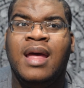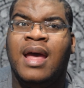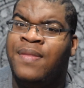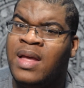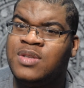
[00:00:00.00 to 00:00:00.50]

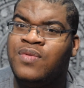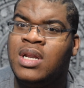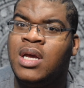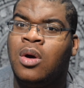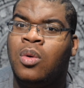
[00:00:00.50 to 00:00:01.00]
And this
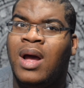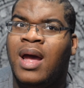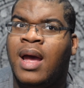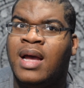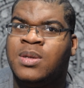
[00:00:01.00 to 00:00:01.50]
video,
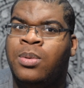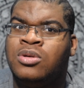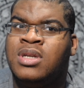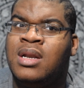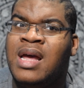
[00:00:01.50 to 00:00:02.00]
as
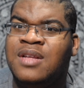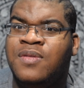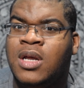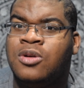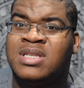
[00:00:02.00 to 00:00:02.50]
opposed to the last
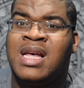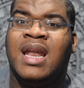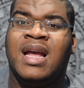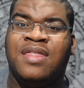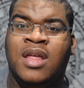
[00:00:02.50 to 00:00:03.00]
video,
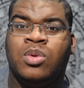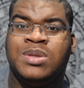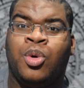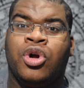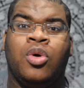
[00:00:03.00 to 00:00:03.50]
styling I think
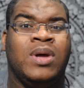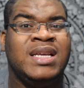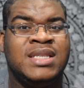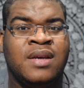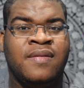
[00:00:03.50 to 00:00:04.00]
was more
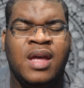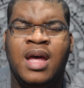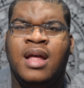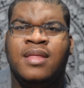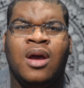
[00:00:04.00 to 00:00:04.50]
cohesive.
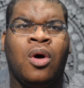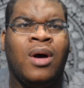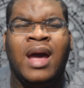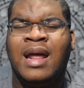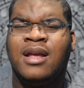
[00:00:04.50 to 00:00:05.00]
They
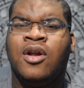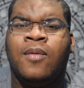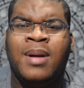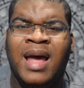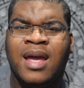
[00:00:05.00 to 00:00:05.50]
all had, you
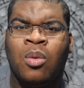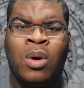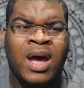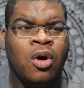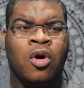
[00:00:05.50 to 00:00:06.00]
know, black and
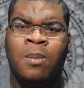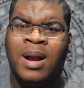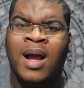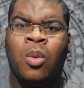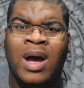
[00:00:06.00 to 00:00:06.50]
white, or
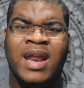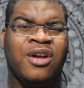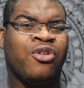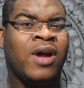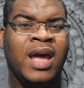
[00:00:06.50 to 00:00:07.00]
black, white,
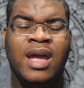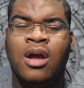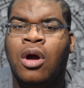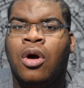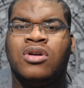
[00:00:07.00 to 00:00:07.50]
and gray,
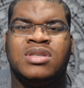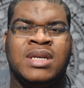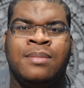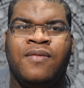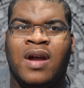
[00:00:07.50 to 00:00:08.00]
or
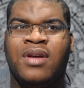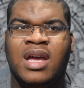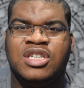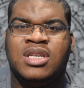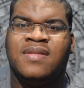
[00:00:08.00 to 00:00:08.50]
some
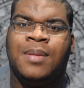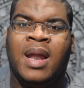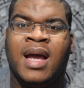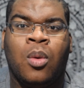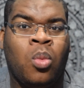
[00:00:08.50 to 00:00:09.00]
variation of the
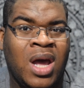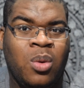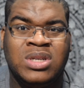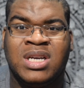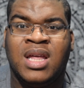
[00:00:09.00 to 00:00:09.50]
black and
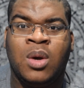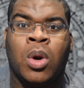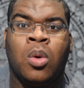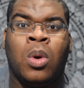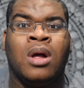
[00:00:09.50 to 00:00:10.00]
white, which I think
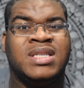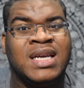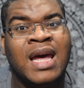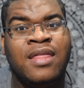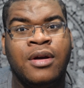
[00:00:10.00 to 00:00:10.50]
worked well
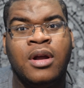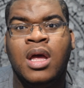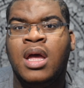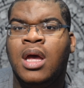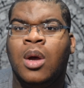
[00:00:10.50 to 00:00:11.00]
together.
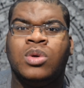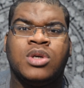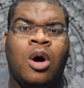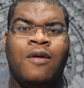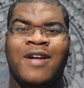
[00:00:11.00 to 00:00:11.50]
It
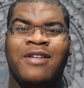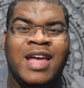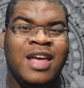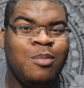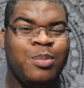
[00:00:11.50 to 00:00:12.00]
was all very
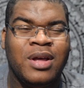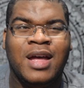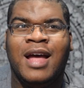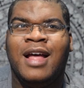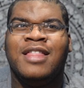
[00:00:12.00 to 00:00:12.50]
hip.
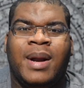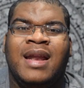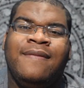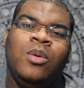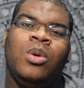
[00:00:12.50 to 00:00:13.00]
But I
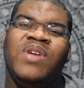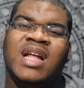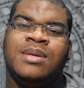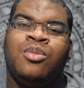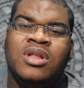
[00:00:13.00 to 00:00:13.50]
definitely want to
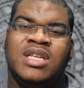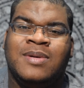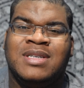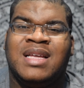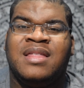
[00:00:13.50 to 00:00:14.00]
react to more of these
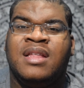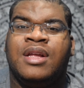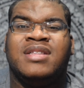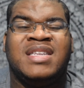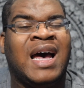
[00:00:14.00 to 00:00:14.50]
boys because I think
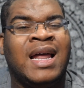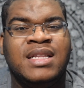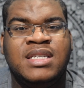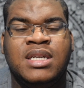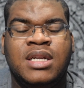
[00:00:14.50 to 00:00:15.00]
they're
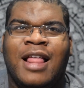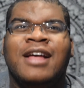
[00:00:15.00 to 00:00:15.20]
talented.